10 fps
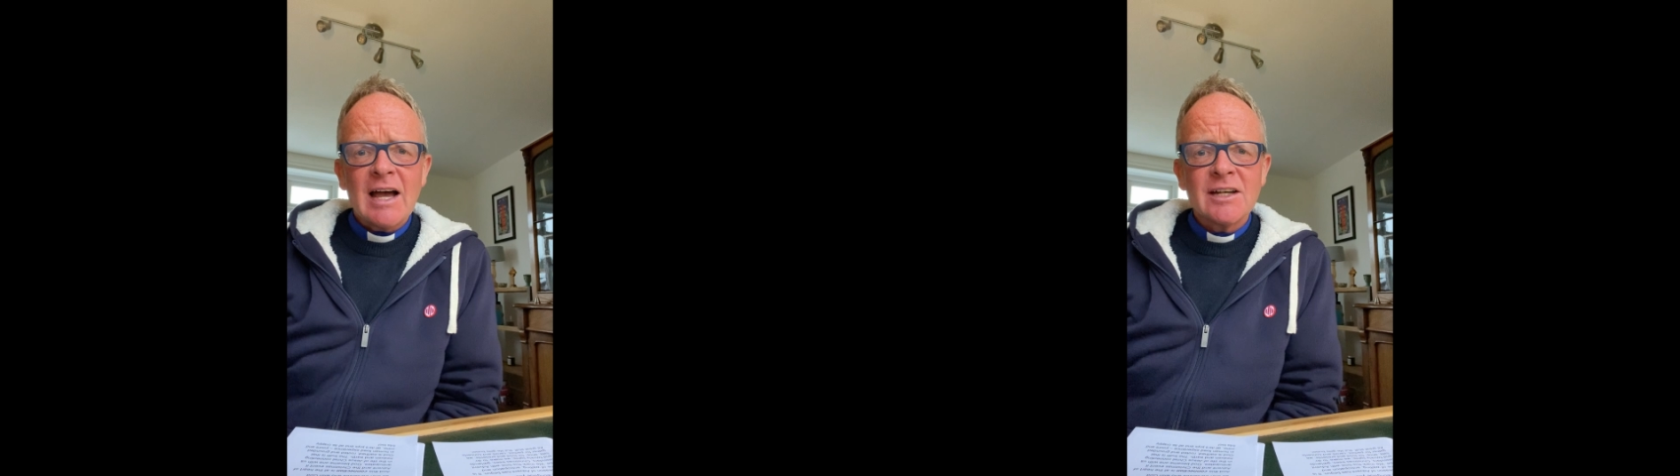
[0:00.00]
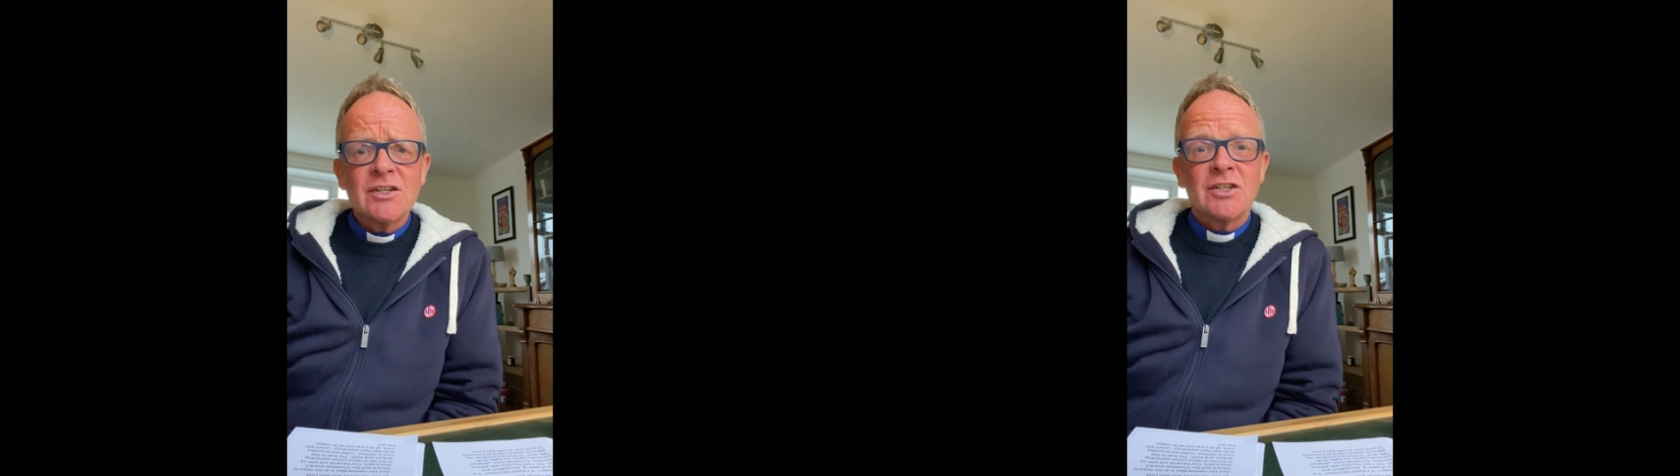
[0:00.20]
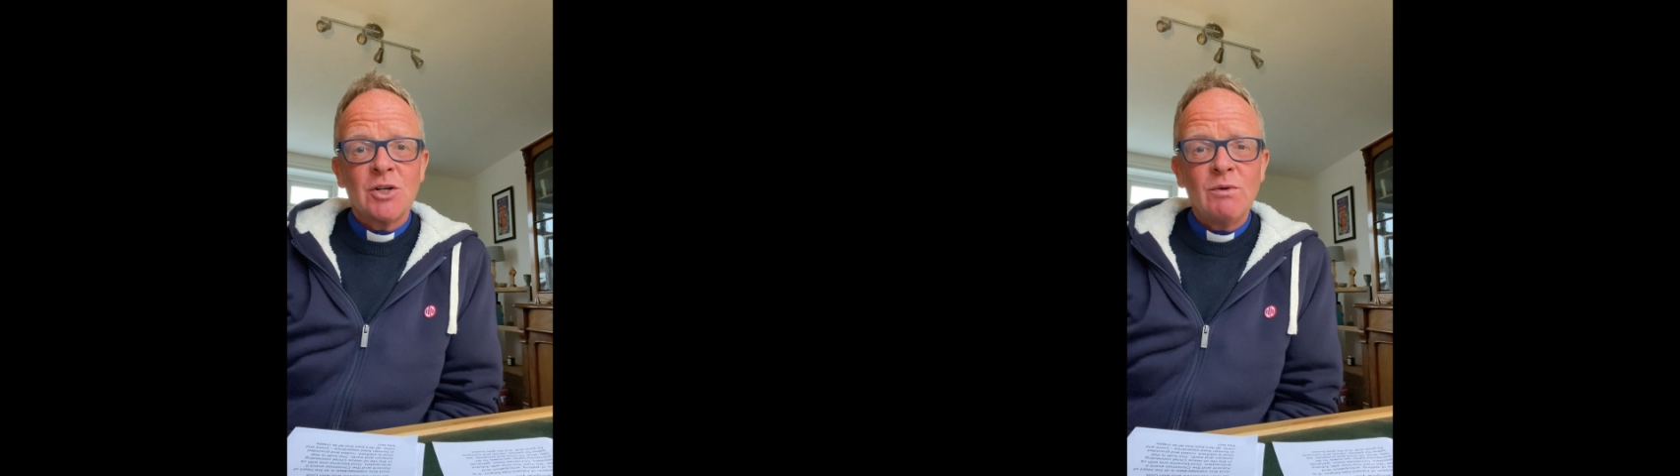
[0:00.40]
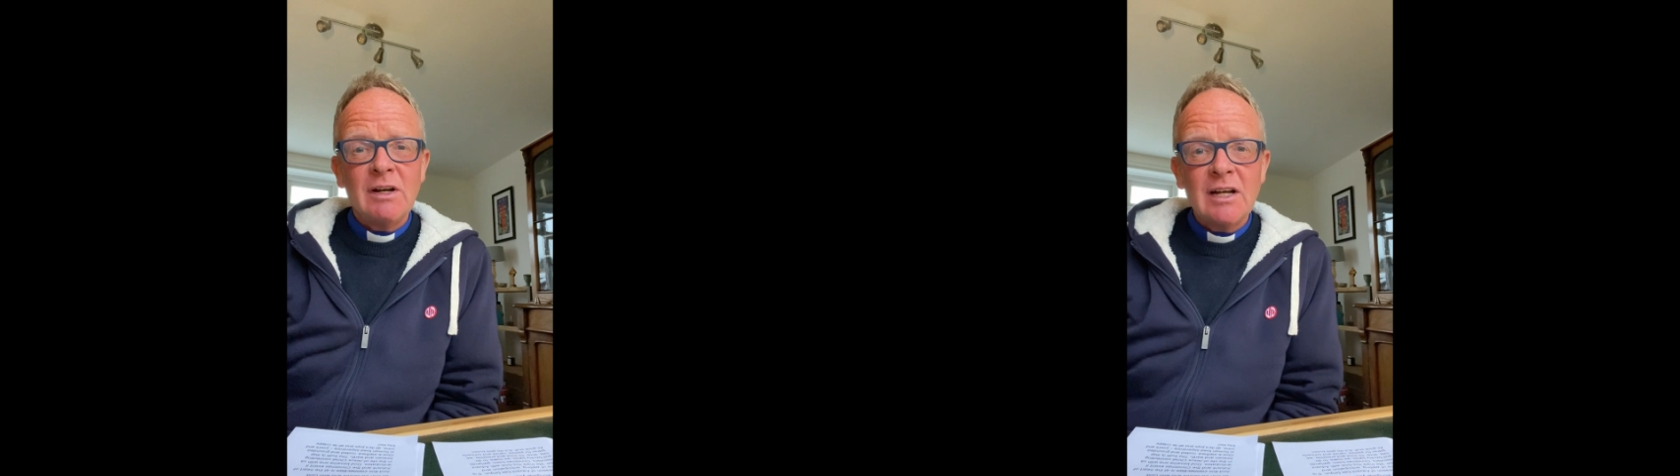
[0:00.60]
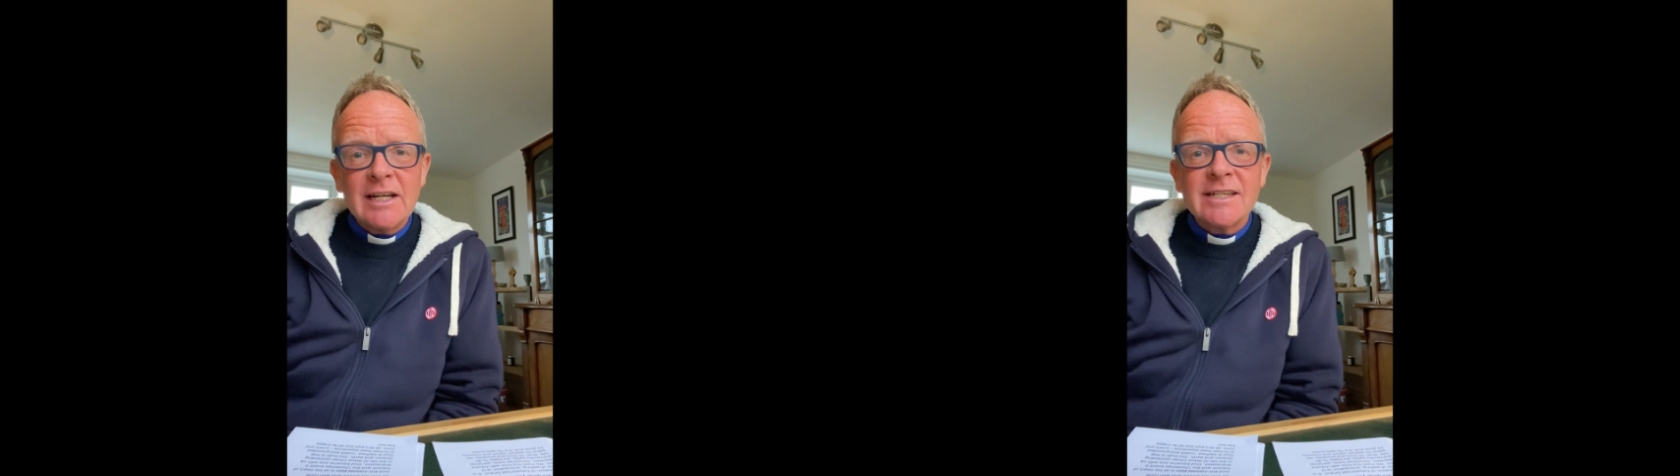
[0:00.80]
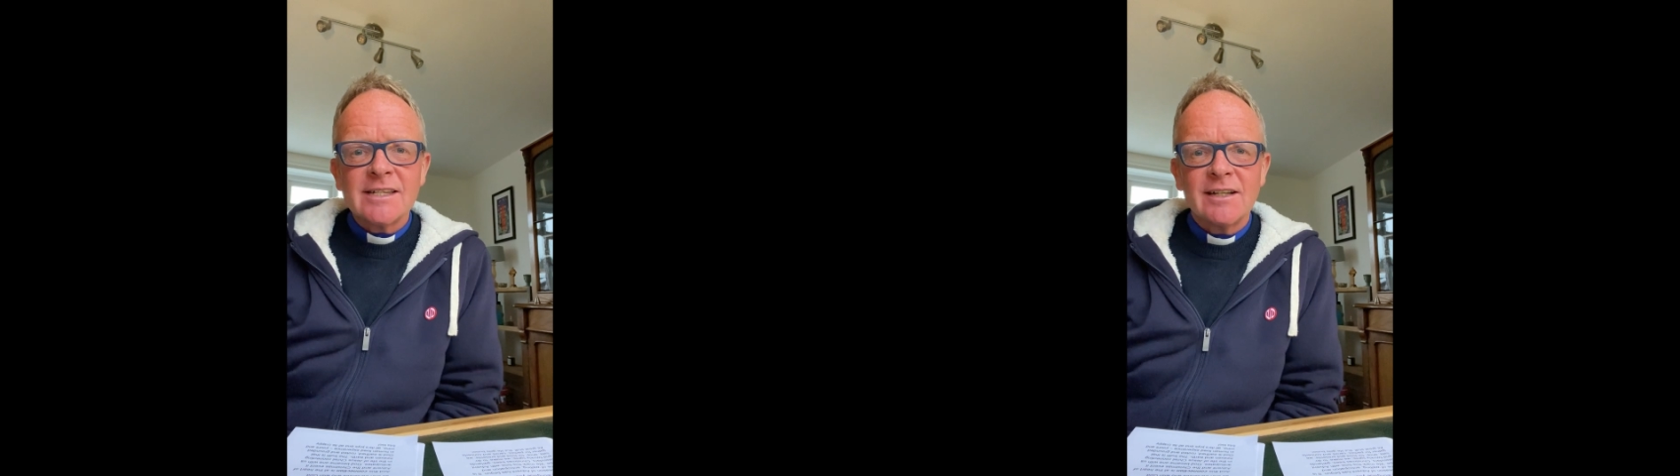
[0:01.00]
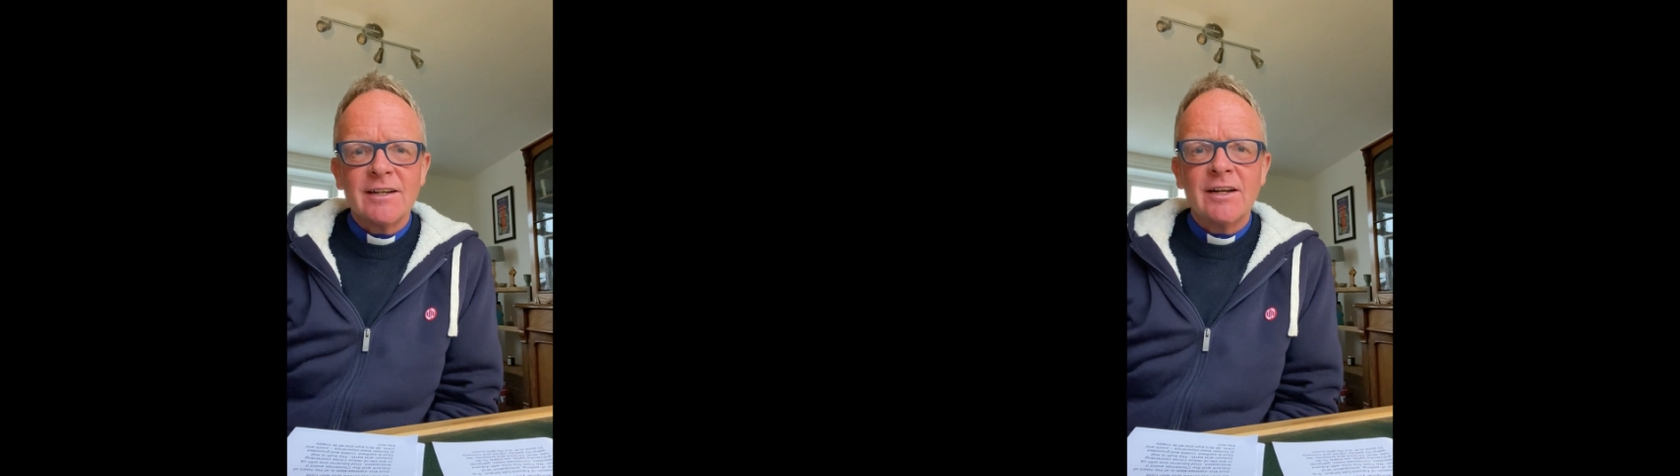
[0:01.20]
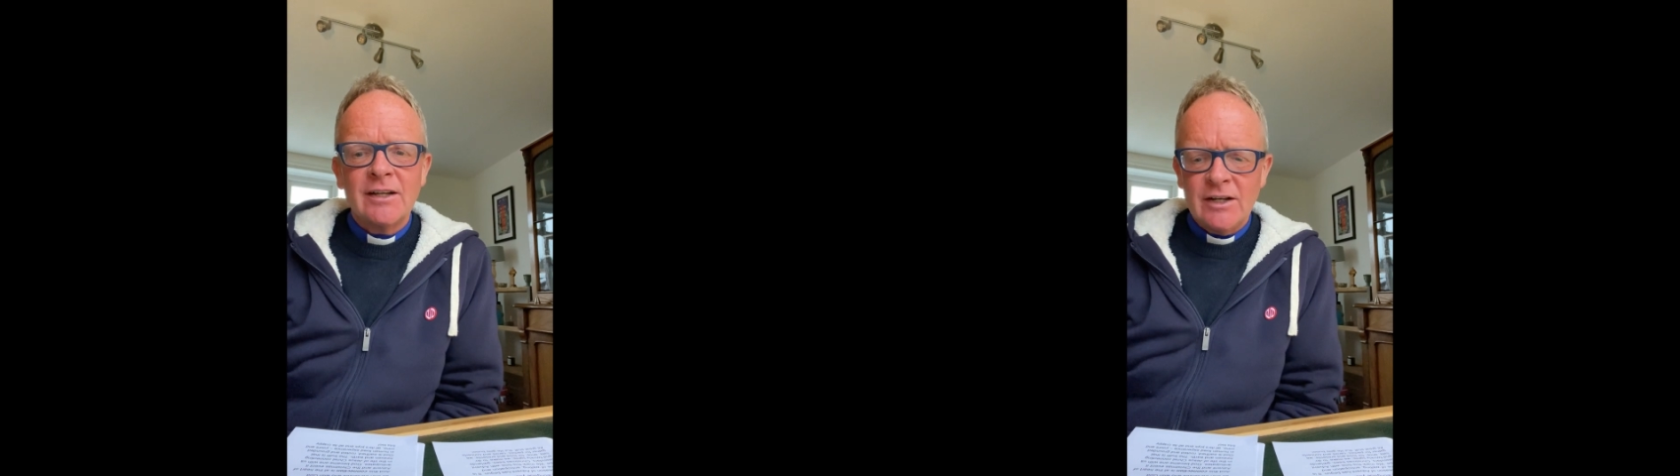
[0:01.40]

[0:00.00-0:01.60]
and to listen